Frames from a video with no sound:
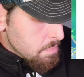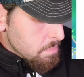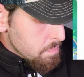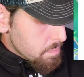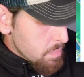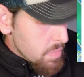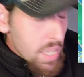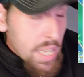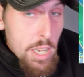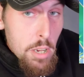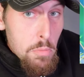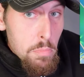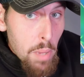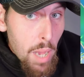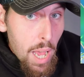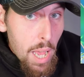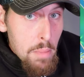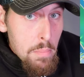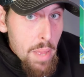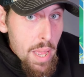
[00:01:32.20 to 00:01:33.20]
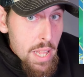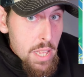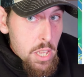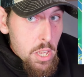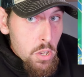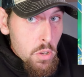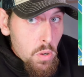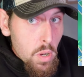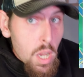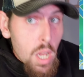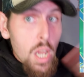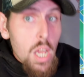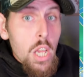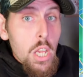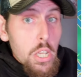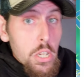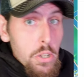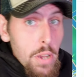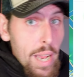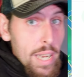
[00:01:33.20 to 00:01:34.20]
nearby menu,
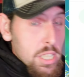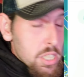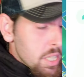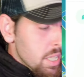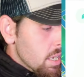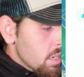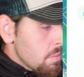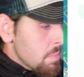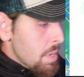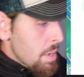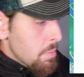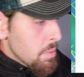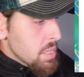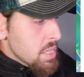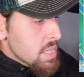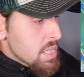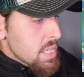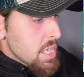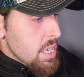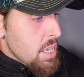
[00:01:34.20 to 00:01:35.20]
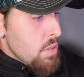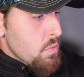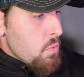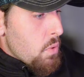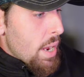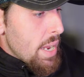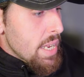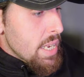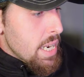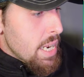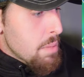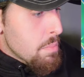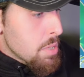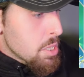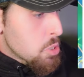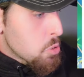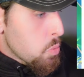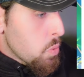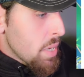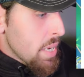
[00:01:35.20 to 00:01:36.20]
you're actually going to be able to see right in
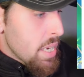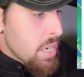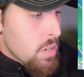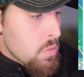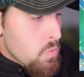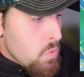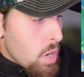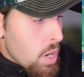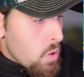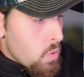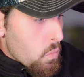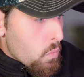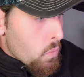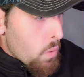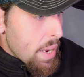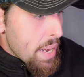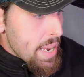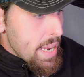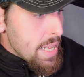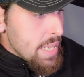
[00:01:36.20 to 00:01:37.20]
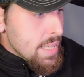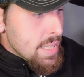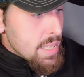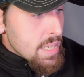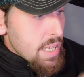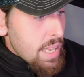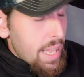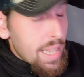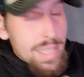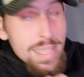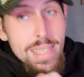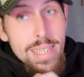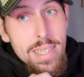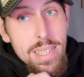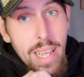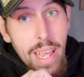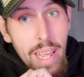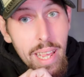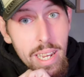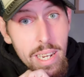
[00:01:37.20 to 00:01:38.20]
between raids
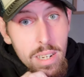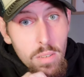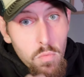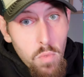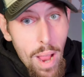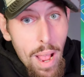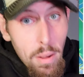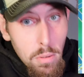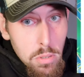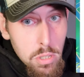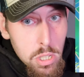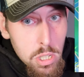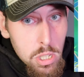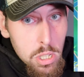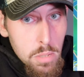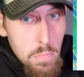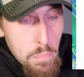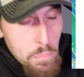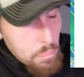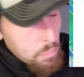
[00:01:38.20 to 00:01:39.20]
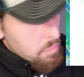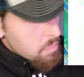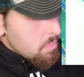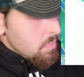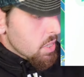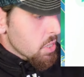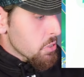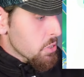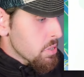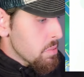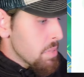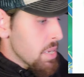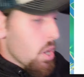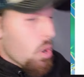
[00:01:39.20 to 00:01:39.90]
and routes, there's going to be a